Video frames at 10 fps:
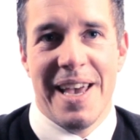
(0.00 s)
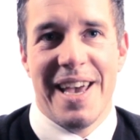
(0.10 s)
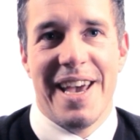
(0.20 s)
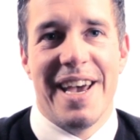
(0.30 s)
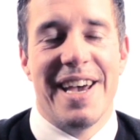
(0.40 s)

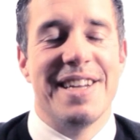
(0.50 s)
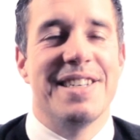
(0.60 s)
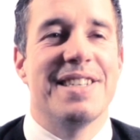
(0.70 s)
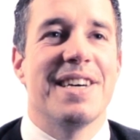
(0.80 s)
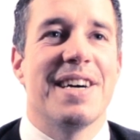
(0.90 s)

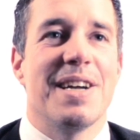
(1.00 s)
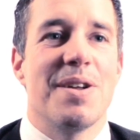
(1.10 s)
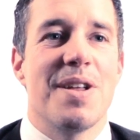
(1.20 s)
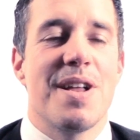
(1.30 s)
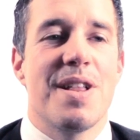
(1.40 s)
And
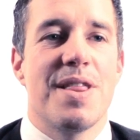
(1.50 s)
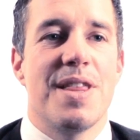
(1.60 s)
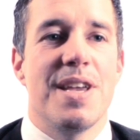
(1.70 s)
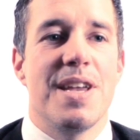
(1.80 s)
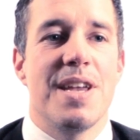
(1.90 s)
uh,
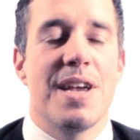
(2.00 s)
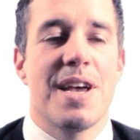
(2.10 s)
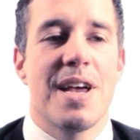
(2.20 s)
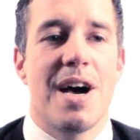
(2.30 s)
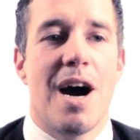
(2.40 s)
the
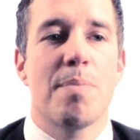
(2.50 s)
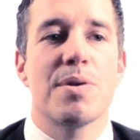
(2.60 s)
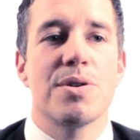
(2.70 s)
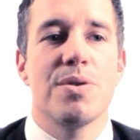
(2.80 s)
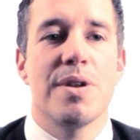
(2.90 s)

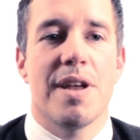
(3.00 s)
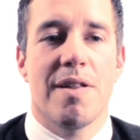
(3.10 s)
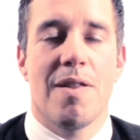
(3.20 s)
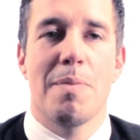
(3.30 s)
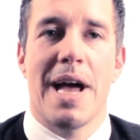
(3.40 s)
opportunity that
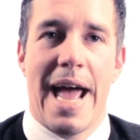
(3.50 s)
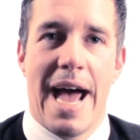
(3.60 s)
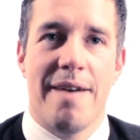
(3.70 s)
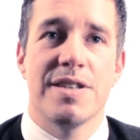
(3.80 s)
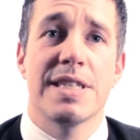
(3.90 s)
alumni
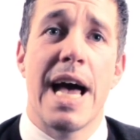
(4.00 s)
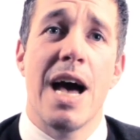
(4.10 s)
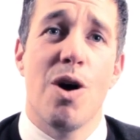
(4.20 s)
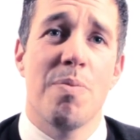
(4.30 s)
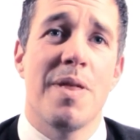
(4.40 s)
have is to
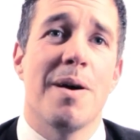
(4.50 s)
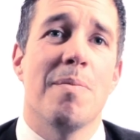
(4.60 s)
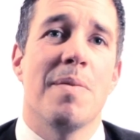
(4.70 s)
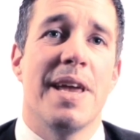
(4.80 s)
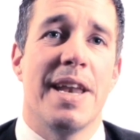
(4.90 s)
help them in